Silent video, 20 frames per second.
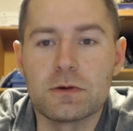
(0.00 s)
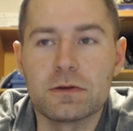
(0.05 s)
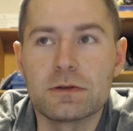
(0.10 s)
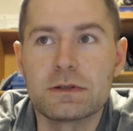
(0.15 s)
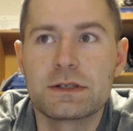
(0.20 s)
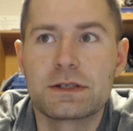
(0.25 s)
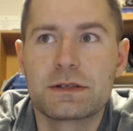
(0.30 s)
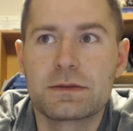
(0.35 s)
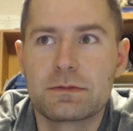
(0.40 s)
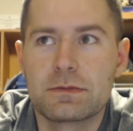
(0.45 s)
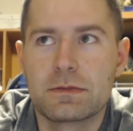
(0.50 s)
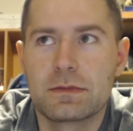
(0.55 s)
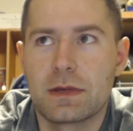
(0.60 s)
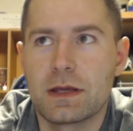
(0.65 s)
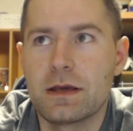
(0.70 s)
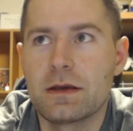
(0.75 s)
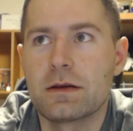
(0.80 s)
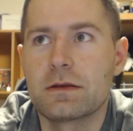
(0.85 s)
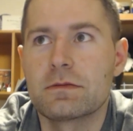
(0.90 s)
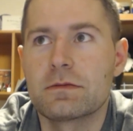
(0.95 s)
roles
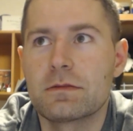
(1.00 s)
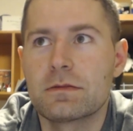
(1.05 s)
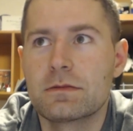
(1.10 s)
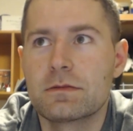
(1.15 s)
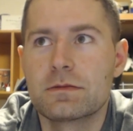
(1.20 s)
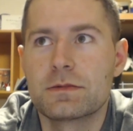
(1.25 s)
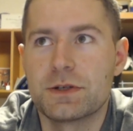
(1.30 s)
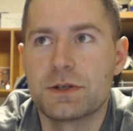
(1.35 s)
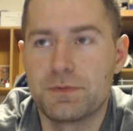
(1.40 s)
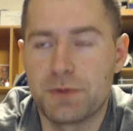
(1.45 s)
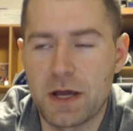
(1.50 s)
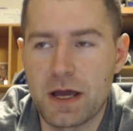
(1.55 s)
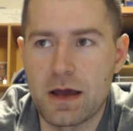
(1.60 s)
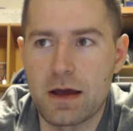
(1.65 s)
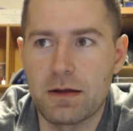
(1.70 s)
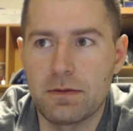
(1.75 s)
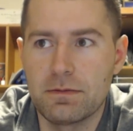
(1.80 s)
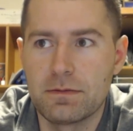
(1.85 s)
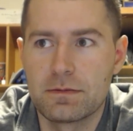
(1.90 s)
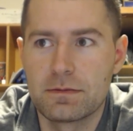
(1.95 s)
in
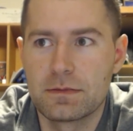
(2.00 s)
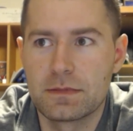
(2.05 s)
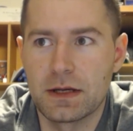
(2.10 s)
Japan.